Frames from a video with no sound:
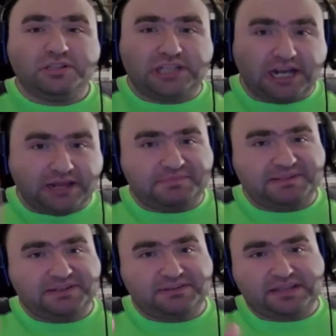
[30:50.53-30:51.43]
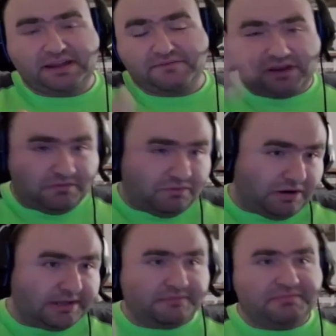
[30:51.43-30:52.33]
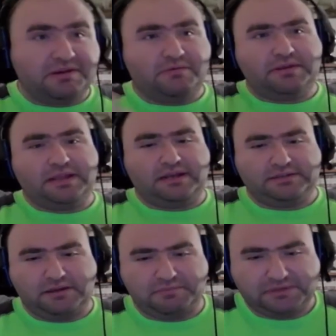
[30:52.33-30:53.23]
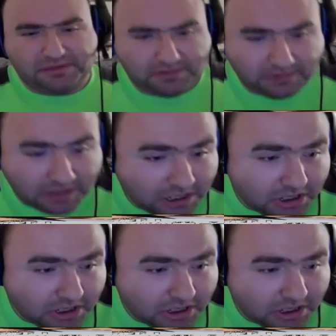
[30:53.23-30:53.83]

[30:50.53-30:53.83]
10 episodes left, and we're at the big 1,000 episode.